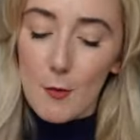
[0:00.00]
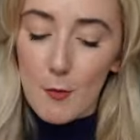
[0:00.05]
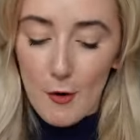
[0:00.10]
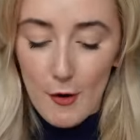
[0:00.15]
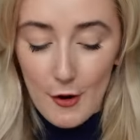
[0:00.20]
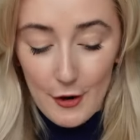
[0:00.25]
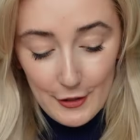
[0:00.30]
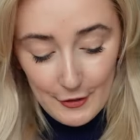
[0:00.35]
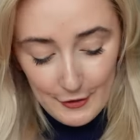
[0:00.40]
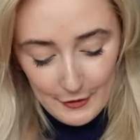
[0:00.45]
a
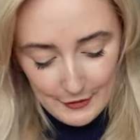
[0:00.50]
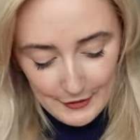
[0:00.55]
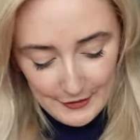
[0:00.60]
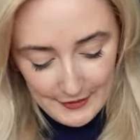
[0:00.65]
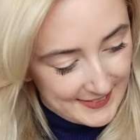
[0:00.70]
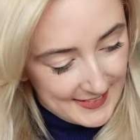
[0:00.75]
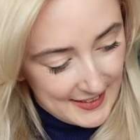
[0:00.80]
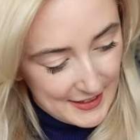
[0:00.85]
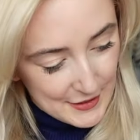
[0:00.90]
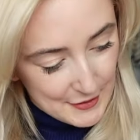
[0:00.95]
while.
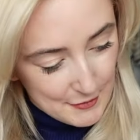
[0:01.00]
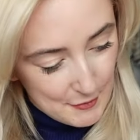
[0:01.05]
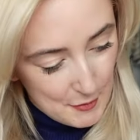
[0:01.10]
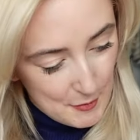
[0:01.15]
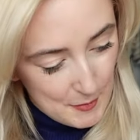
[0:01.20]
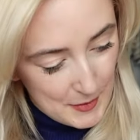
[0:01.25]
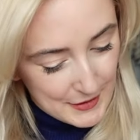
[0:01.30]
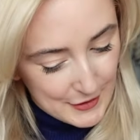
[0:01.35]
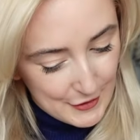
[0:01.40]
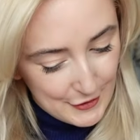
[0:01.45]
You know, that's when we
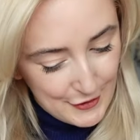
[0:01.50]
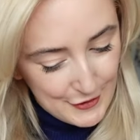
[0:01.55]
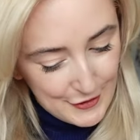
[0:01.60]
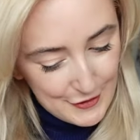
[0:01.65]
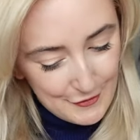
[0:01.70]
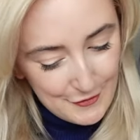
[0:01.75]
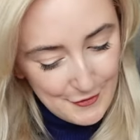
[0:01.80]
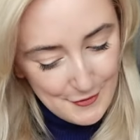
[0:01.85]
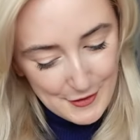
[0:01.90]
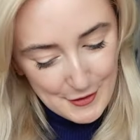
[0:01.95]
went to
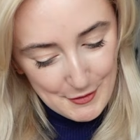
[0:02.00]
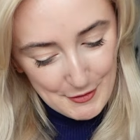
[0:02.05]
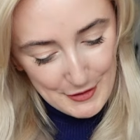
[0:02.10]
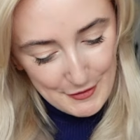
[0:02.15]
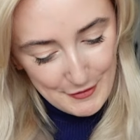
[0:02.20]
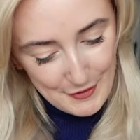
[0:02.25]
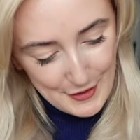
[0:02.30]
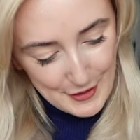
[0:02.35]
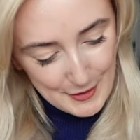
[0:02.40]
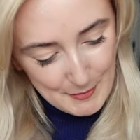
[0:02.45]
London for my
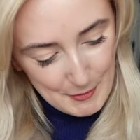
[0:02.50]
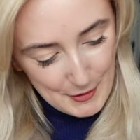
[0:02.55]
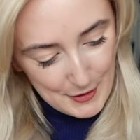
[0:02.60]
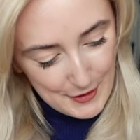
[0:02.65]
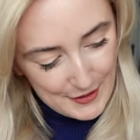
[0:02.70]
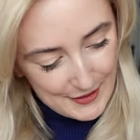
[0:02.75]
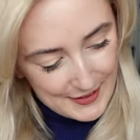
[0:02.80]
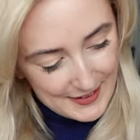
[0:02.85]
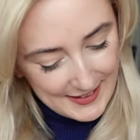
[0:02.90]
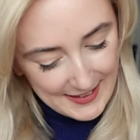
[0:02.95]
21st
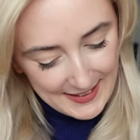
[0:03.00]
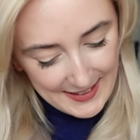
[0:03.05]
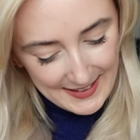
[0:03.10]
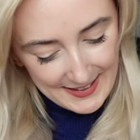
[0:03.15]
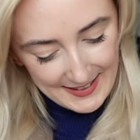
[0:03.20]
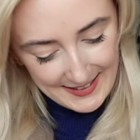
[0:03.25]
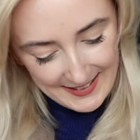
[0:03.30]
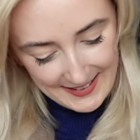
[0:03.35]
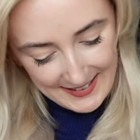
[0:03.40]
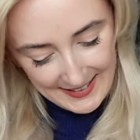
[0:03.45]

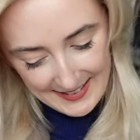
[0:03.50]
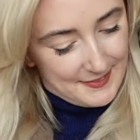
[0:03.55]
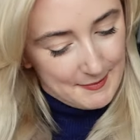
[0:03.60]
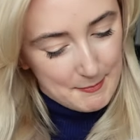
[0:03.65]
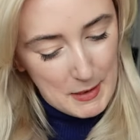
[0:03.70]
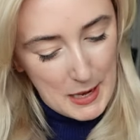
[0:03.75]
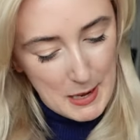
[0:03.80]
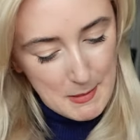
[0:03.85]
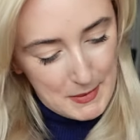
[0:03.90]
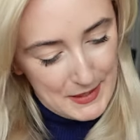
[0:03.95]
birthday.
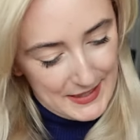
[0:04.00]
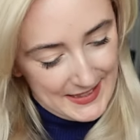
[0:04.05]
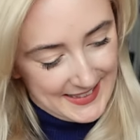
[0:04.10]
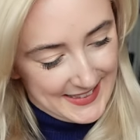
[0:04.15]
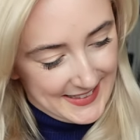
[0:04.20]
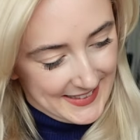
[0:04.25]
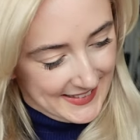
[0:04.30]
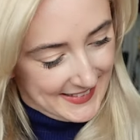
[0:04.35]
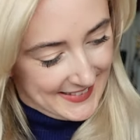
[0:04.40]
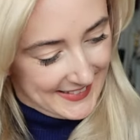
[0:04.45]
Babies.
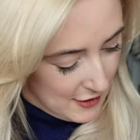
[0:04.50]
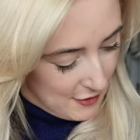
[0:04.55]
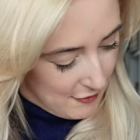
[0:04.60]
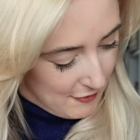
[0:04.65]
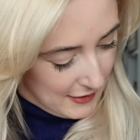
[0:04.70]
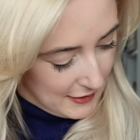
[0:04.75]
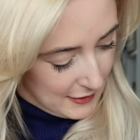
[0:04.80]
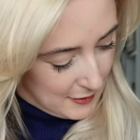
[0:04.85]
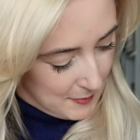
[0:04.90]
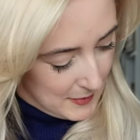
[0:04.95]
How
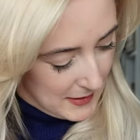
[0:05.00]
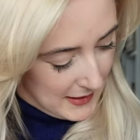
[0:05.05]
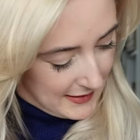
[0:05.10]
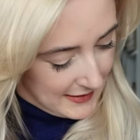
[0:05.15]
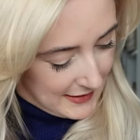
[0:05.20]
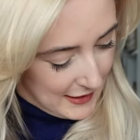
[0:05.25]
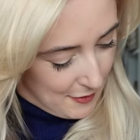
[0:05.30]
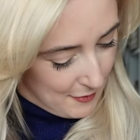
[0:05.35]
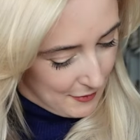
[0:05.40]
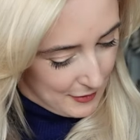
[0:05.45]
random
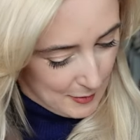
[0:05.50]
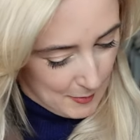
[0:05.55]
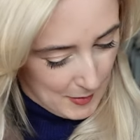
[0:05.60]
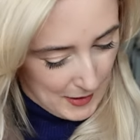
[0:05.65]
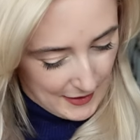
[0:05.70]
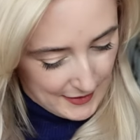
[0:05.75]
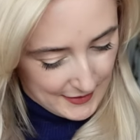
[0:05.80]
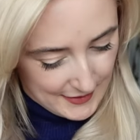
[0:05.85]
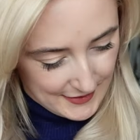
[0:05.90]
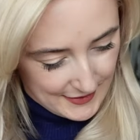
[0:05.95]
days out are the
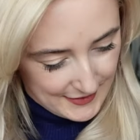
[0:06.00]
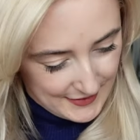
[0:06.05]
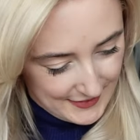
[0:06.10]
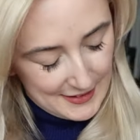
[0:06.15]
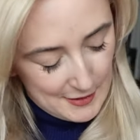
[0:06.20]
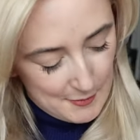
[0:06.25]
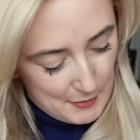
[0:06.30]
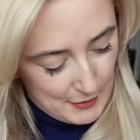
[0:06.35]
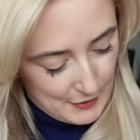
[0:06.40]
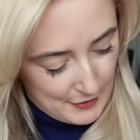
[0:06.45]
best.
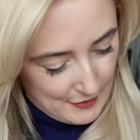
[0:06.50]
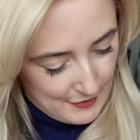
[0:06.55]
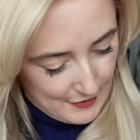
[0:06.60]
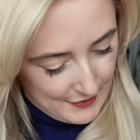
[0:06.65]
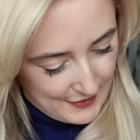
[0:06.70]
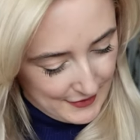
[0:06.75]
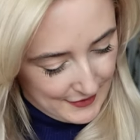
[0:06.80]
Oh my god,